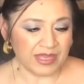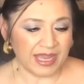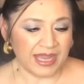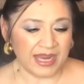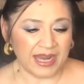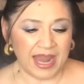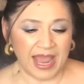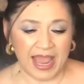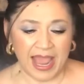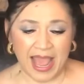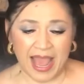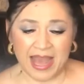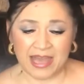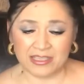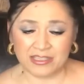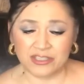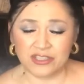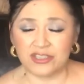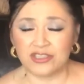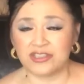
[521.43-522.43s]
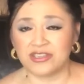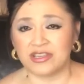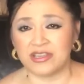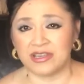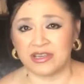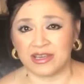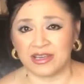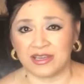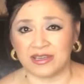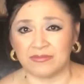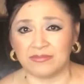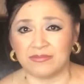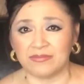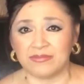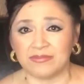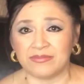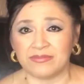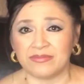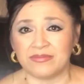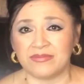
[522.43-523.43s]
and I asked
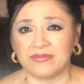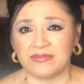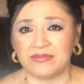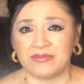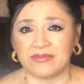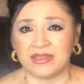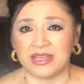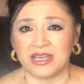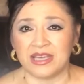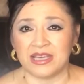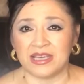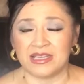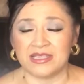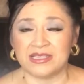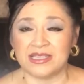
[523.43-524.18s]
the